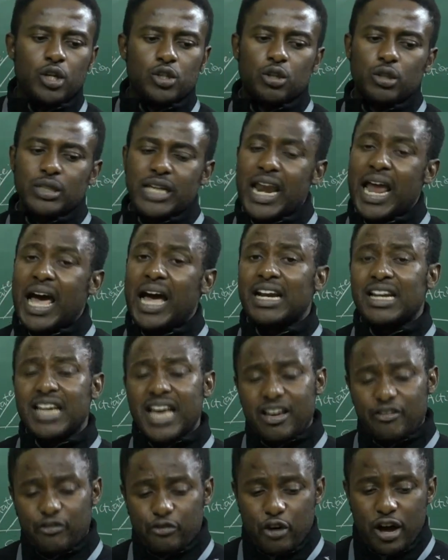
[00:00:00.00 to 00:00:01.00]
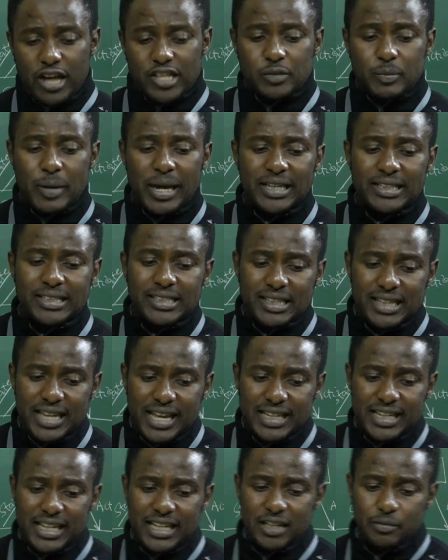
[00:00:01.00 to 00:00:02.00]
So there are reinforcement
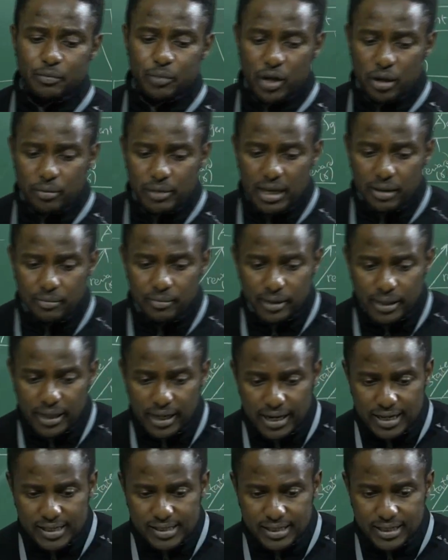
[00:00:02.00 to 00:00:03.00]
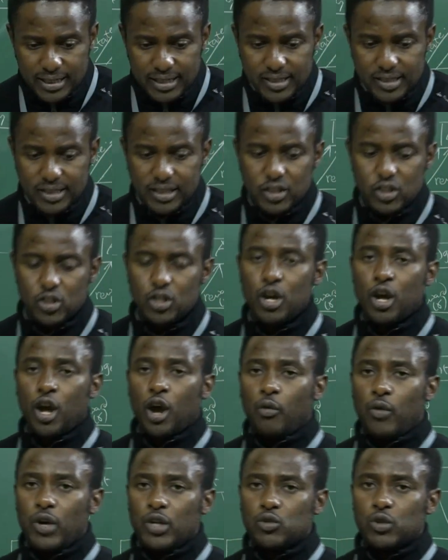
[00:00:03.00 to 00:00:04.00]
learning problem characteristics,
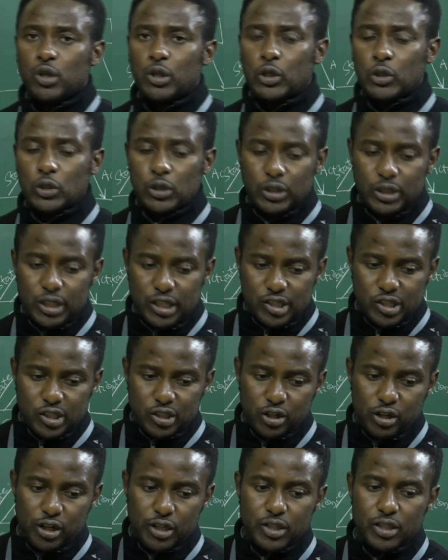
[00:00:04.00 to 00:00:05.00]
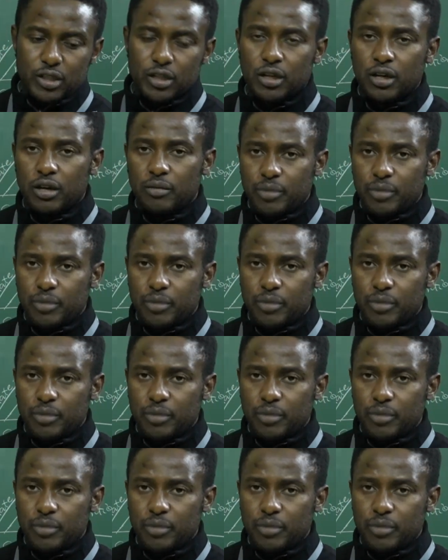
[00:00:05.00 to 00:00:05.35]
which we're going to discuss